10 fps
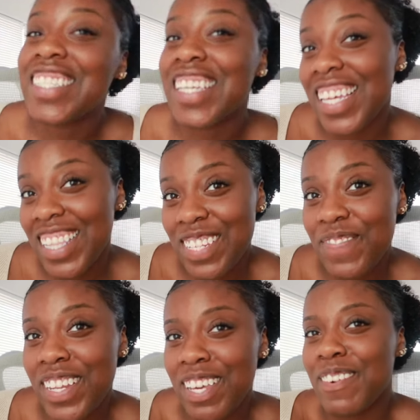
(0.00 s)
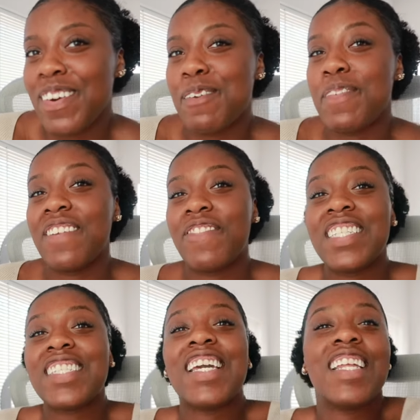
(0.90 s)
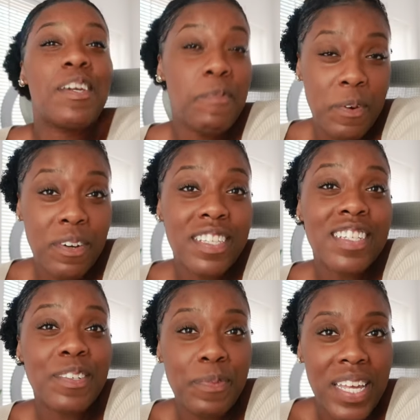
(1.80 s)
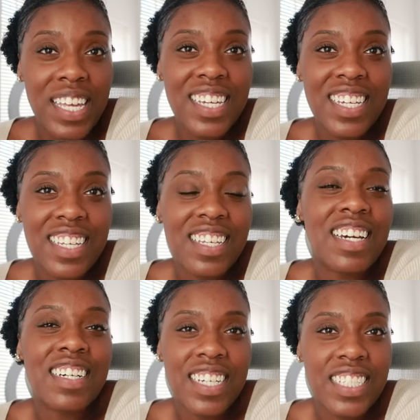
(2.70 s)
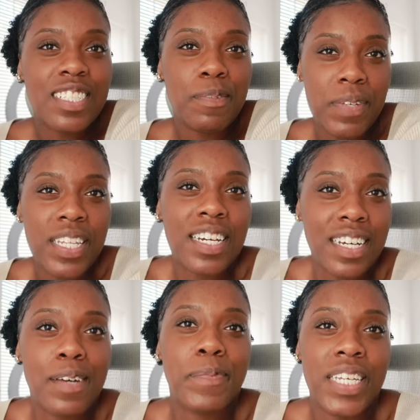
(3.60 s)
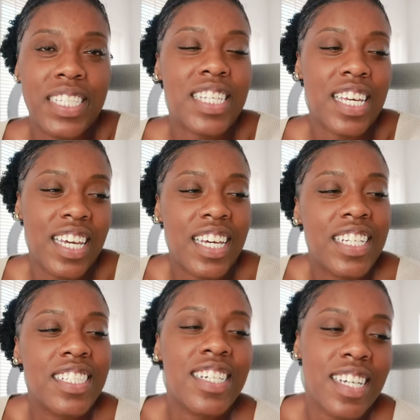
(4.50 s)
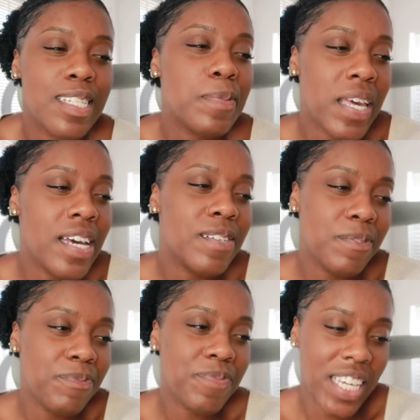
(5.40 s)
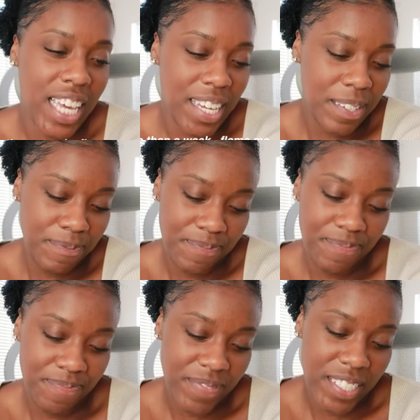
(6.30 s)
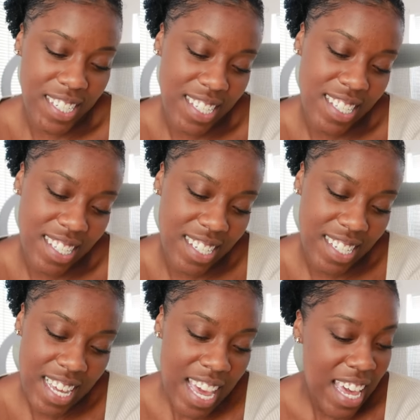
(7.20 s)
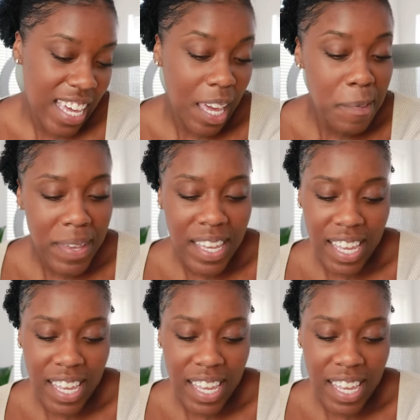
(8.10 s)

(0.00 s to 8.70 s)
to get this video up. If it's any more than a week, y'all can jump in the comments and cuss me out, okay? Just keep me